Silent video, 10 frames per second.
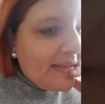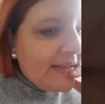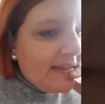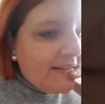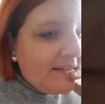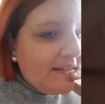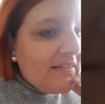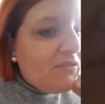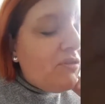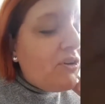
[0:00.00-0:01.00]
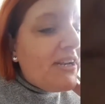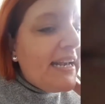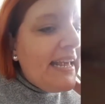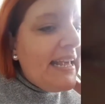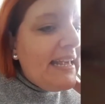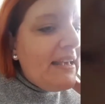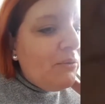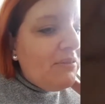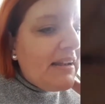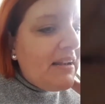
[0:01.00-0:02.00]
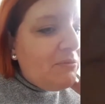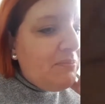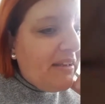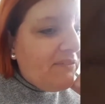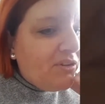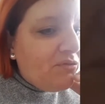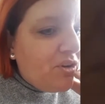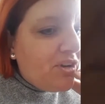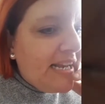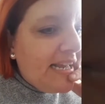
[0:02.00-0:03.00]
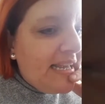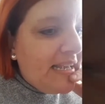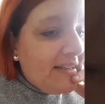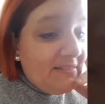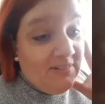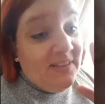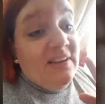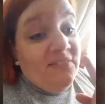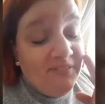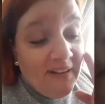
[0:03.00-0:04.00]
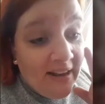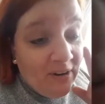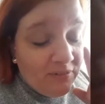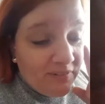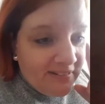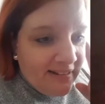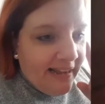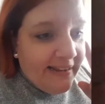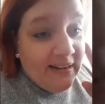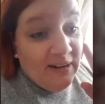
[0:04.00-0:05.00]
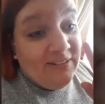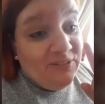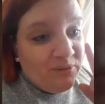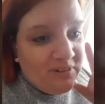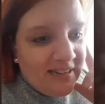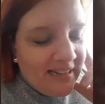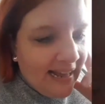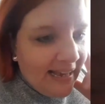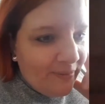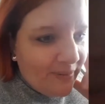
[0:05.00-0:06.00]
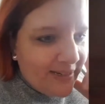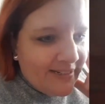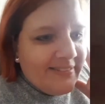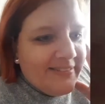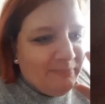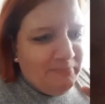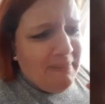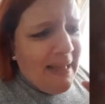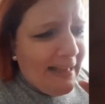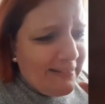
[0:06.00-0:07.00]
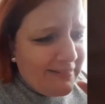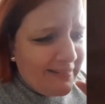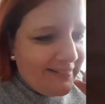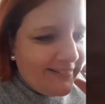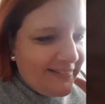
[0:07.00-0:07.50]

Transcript: Yeah, nice. Rodney, was that nice breakfast, Rodney? You can fuck off, he's saying, I ain't talking to you now. Bastard.